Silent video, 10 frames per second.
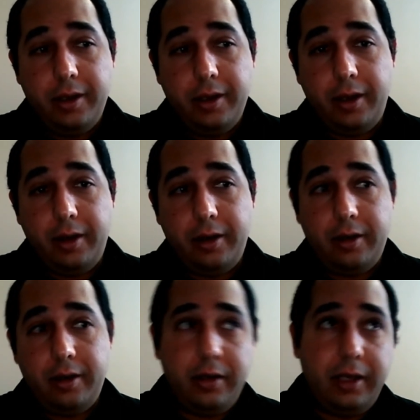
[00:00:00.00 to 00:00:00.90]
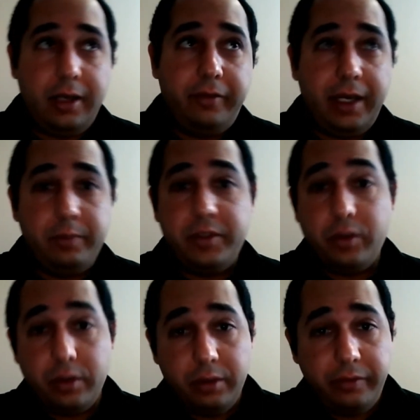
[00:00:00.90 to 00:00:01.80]
if I am
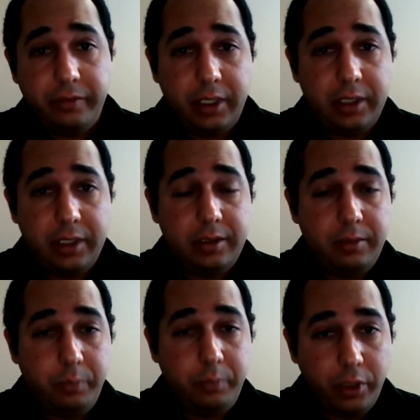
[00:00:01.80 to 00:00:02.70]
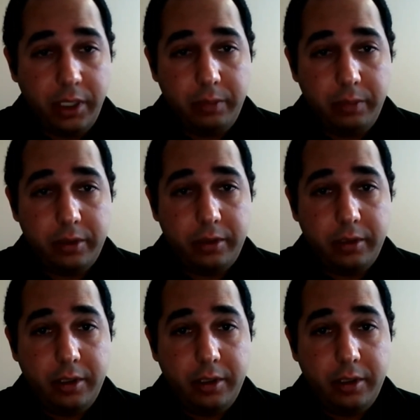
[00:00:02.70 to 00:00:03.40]
certified bookkeeper,